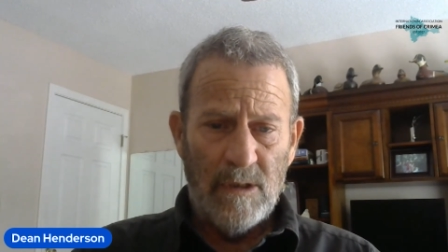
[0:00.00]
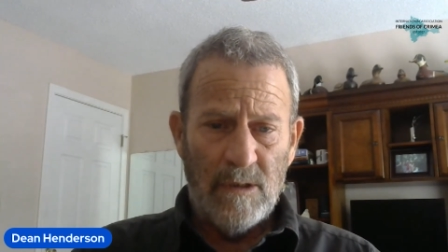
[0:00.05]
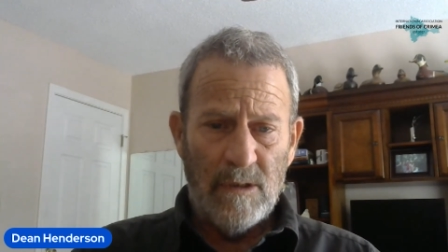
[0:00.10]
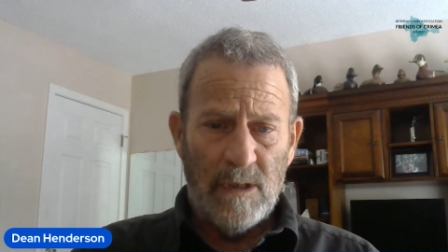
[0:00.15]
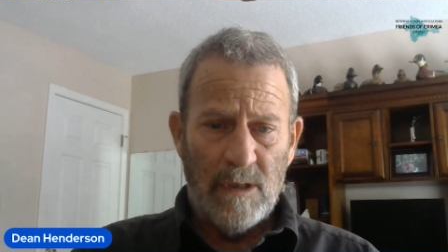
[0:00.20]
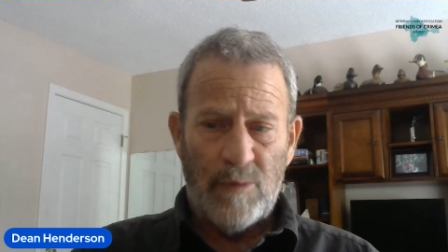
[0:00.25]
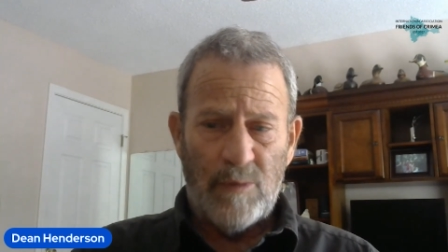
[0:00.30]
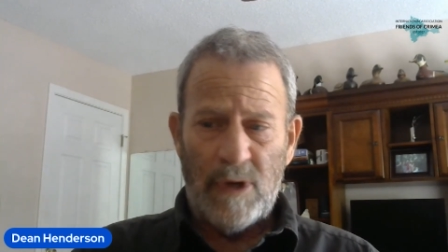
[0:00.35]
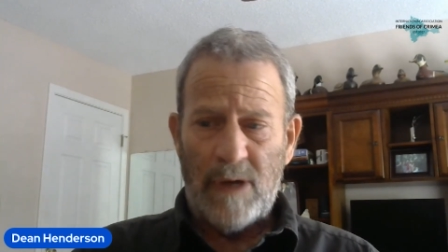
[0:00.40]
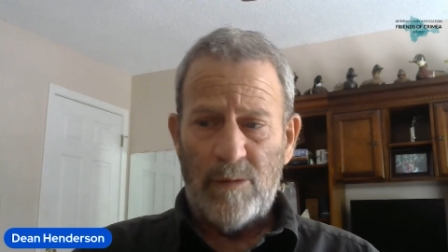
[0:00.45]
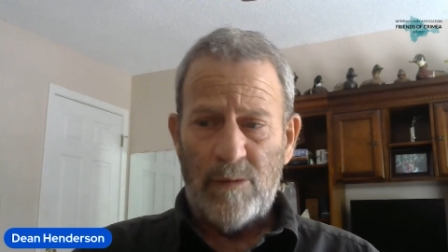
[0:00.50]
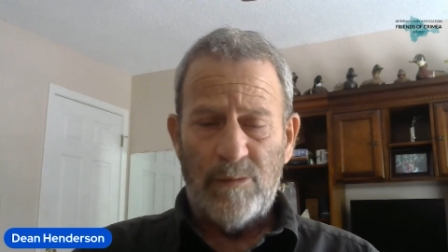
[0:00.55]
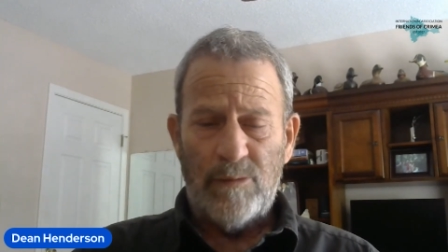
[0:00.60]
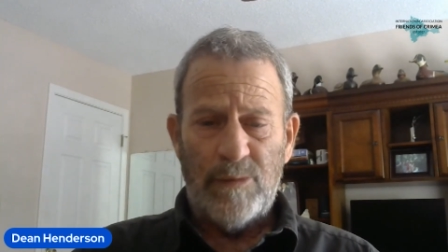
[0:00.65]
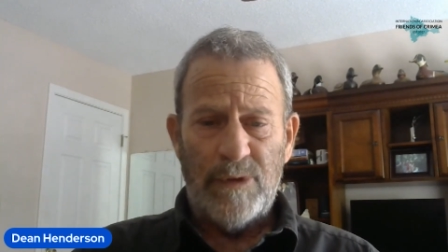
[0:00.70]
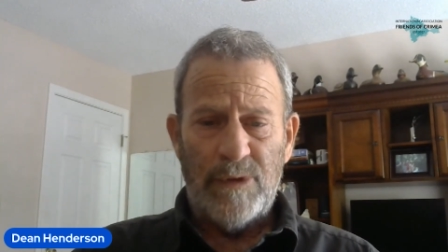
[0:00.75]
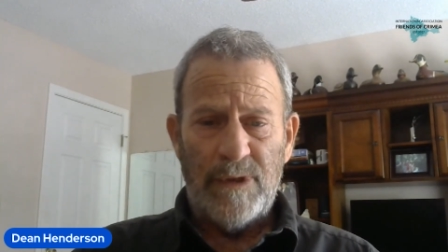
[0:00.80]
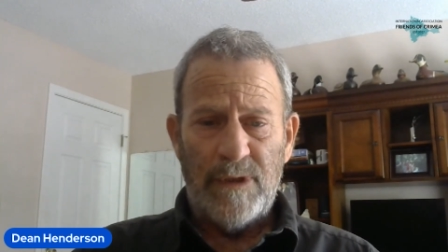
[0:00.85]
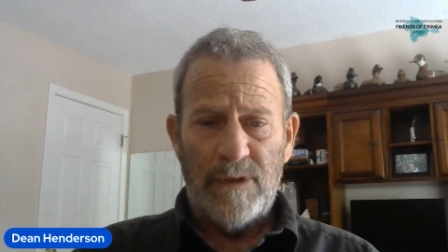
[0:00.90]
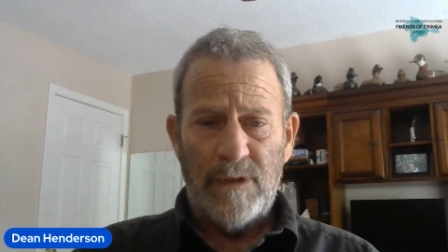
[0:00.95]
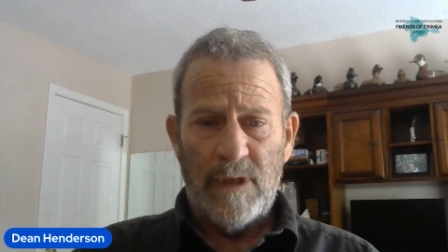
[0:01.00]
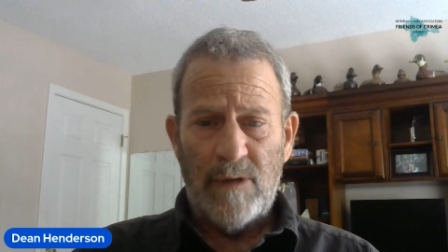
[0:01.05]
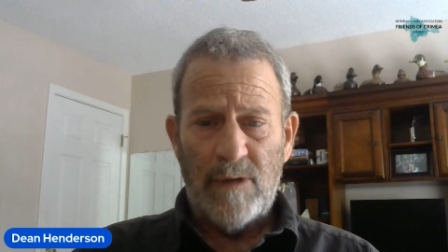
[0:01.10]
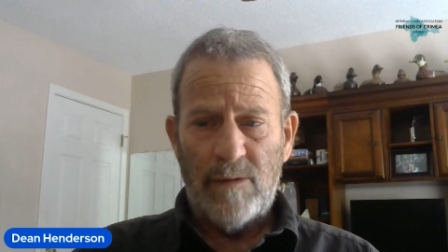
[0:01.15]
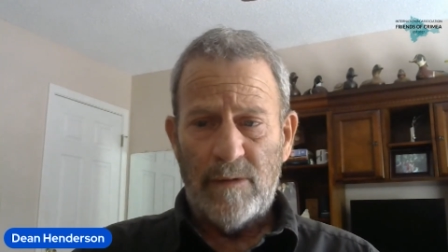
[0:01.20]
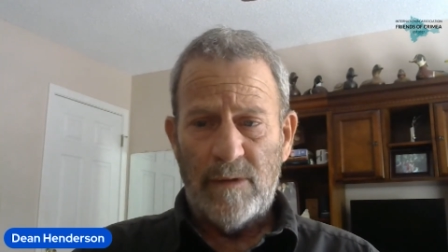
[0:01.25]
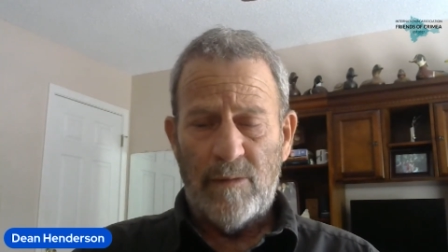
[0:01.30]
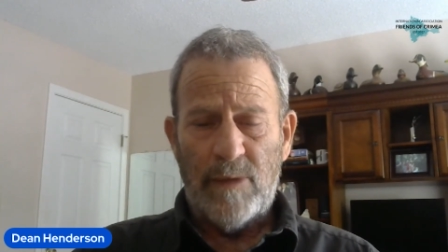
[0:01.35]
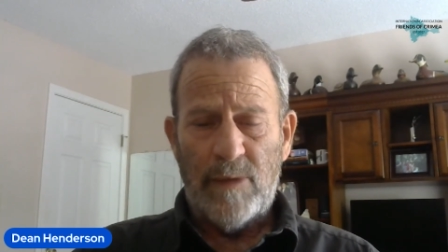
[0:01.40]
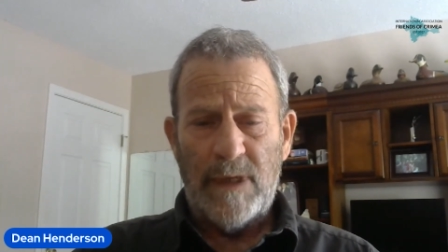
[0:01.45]
They probably, they,
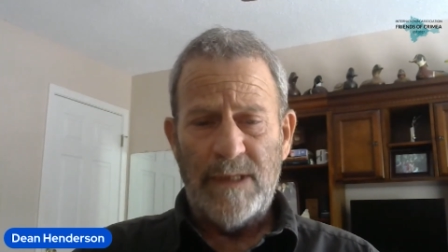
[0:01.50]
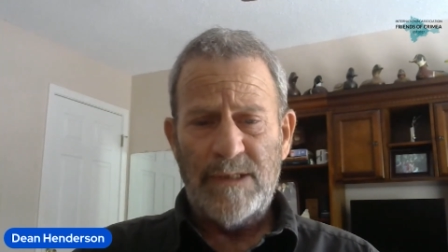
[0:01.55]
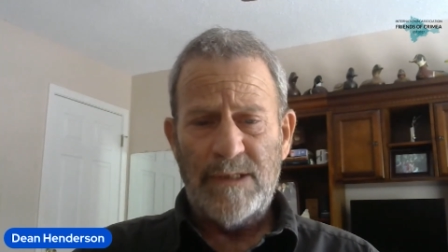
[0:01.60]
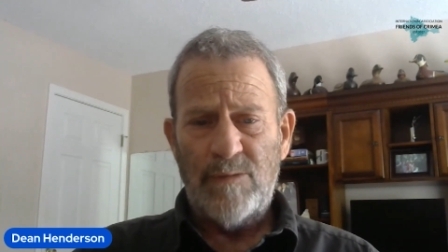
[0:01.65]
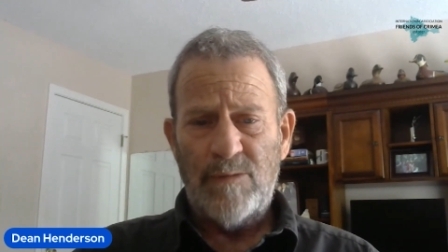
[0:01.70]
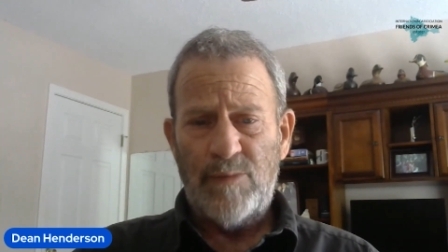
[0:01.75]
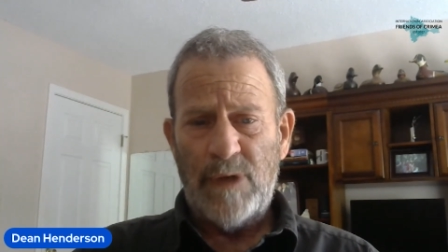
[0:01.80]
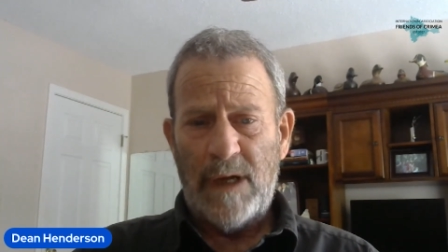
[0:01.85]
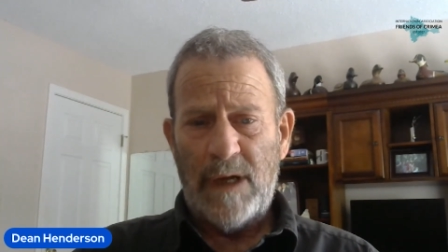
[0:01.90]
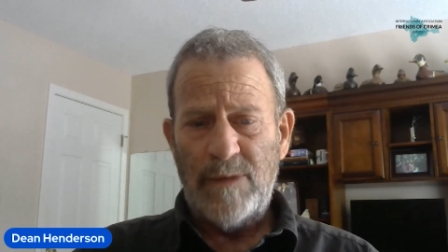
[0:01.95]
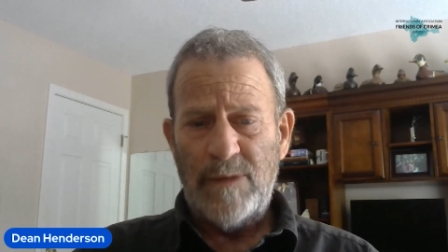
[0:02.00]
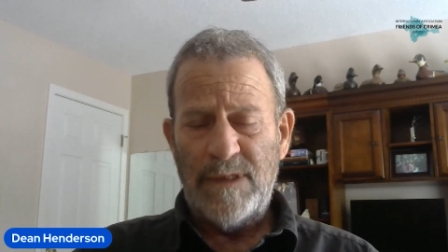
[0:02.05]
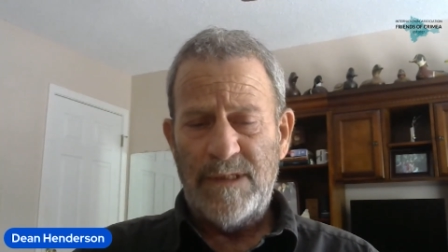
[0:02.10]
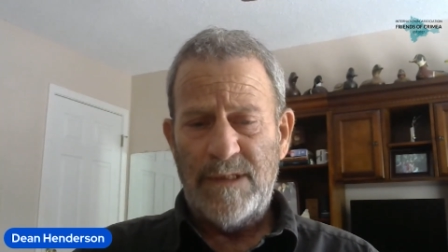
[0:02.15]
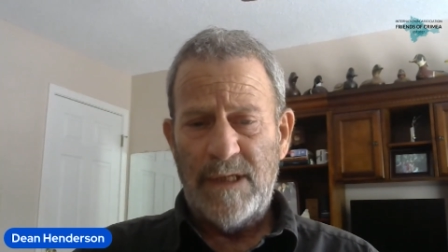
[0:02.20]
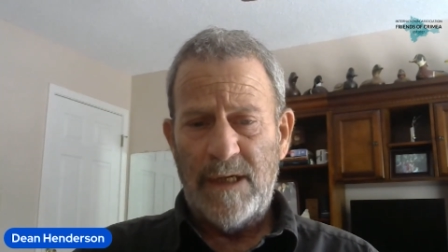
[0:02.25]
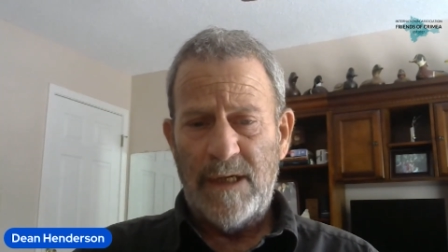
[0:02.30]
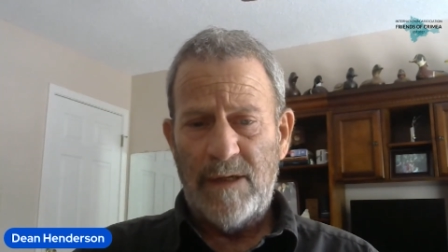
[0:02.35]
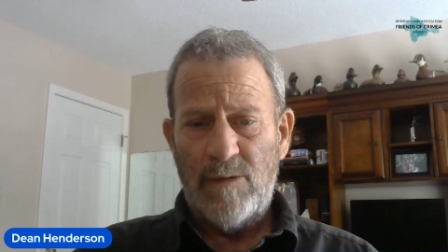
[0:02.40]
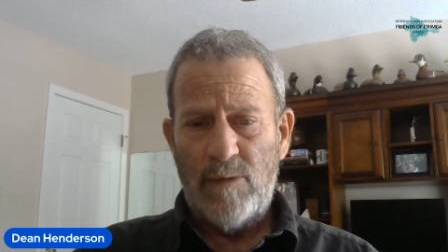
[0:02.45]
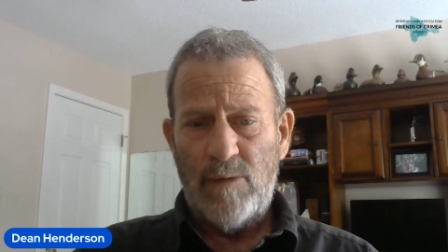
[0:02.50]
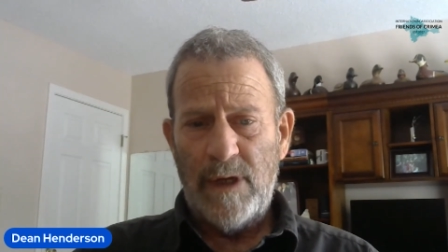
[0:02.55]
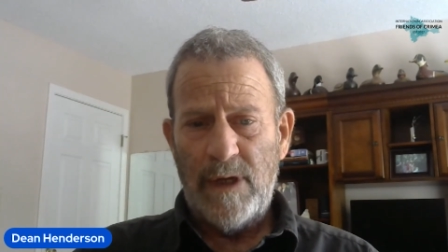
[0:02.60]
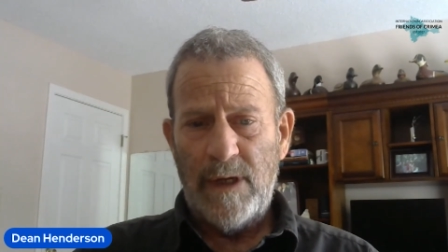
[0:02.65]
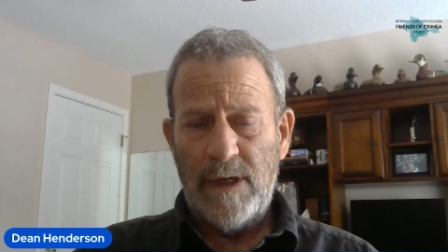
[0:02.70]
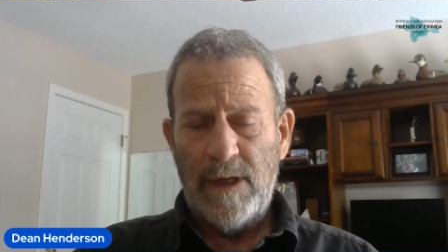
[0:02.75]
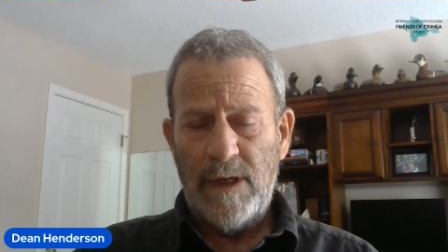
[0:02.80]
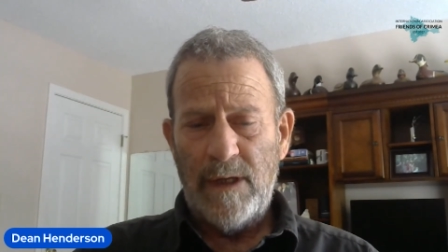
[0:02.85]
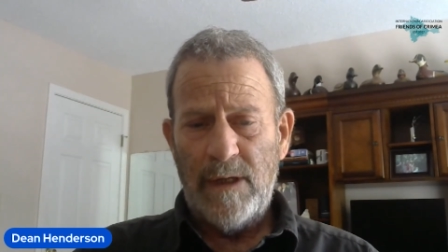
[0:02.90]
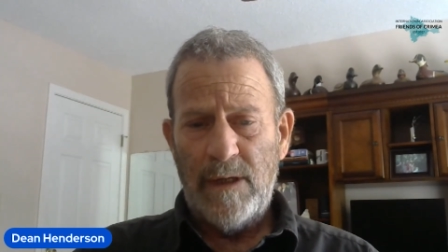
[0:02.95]
the bison probably stayed away.